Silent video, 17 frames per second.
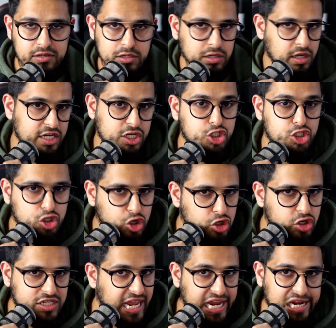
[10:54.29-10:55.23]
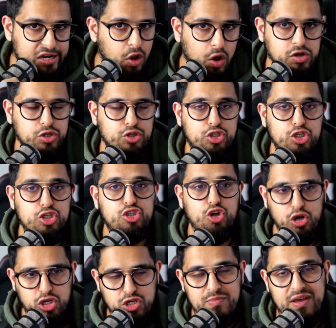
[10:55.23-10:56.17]
it shouldn't take long. You should
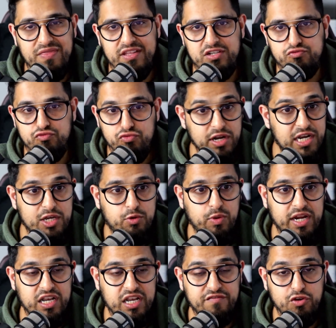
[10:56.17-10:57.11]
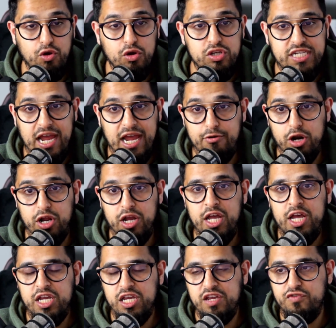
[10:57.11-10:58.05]
document this really quickly. If you're Terra,
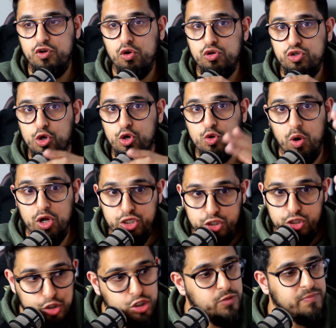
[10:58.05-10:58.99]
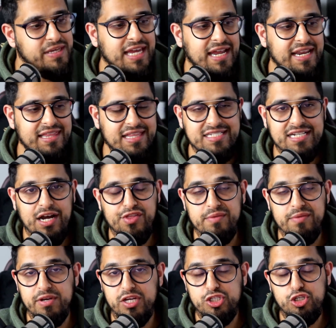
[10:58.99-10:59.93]
if you're Doquan, you should be getting this out there
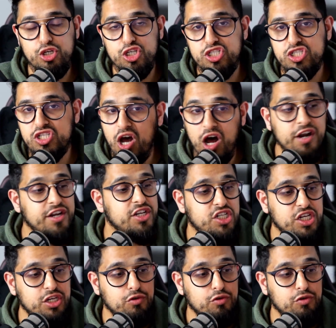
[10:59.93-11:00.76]
because you're just tarnishing your